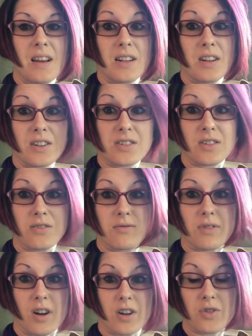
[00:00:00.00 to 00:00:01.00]
And also
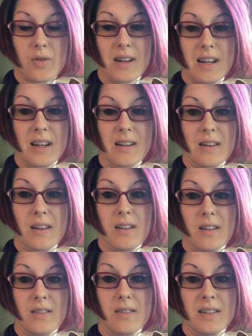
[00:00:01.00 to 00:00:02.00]
dog training
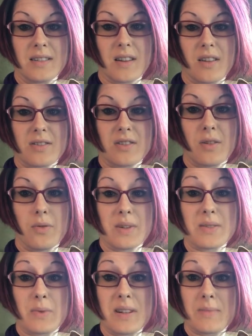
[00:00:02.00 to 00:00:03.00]
is also
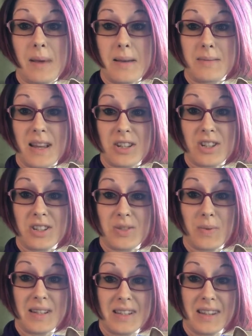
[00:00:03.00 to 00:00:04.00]
was one of my obsessions
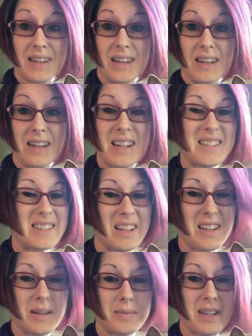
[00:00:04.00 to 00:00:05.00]
recently. And it's
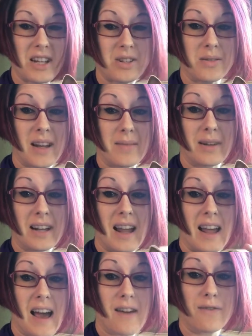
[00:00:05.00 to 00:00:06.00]
still an obsession, but I
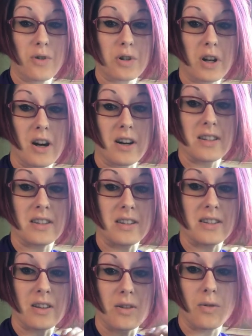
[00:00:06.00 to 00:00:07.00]
have four dogs
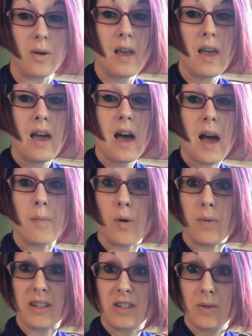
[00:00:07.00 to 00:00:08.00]
and so I'm
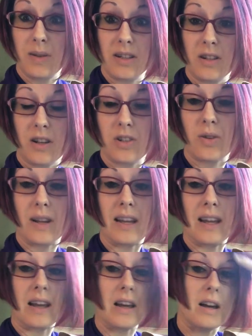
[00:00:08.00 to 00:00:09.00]
always doing dog training.